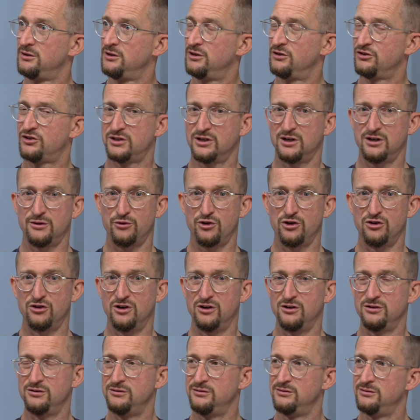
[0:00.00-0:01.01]
Set up your
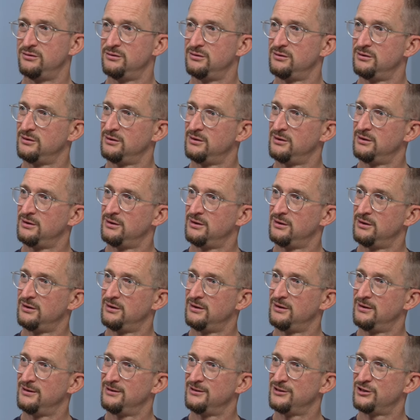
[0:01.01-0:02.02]
own
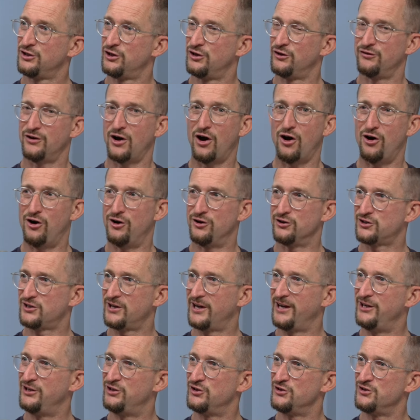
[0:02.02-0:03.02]
sort of arts
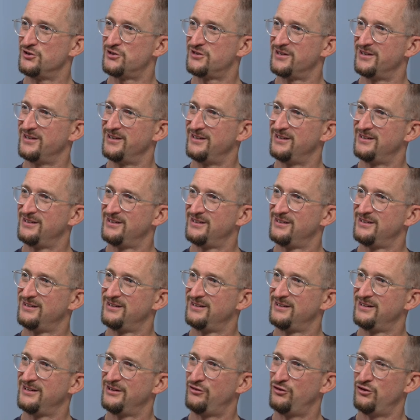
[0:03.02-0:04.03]
agency
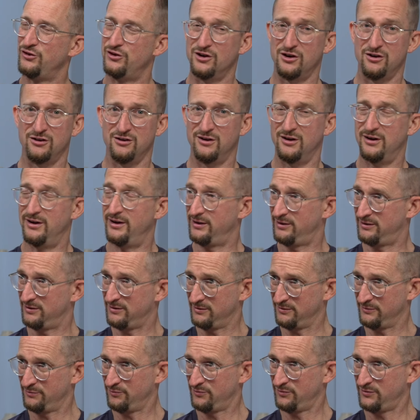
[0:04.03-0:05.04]
if you don't like
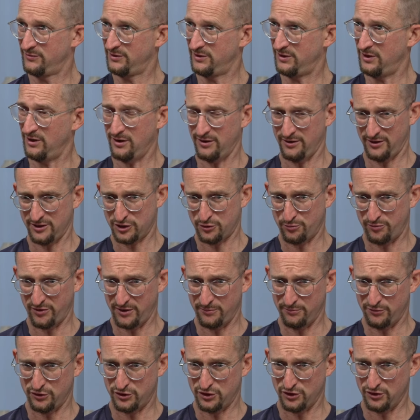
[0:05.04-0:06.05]
the art that's
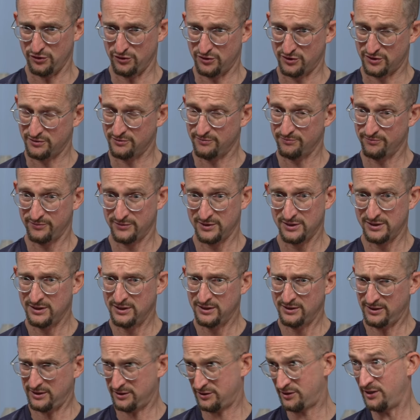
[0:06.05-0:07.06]
being produced.
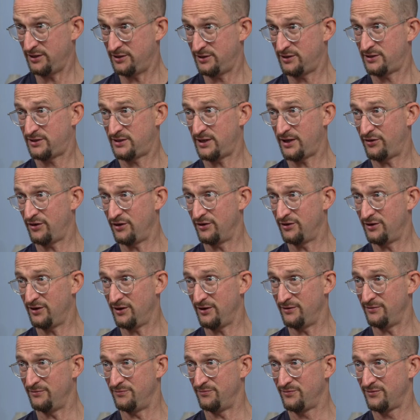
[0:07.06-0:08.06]
That's easier said than
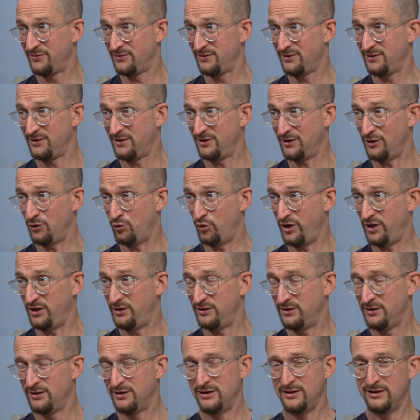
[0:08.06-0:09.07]
done. We
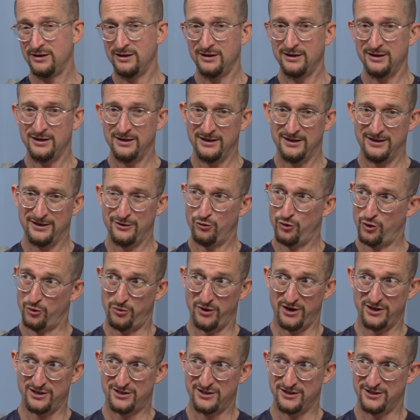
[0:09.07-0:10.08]

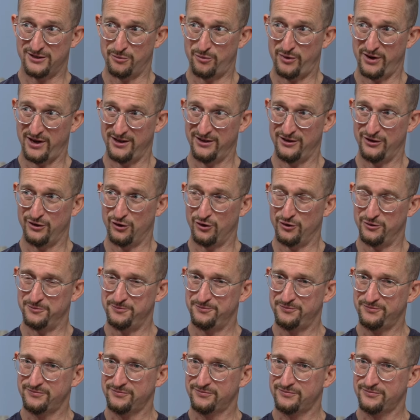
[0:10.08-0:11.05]
basically depend on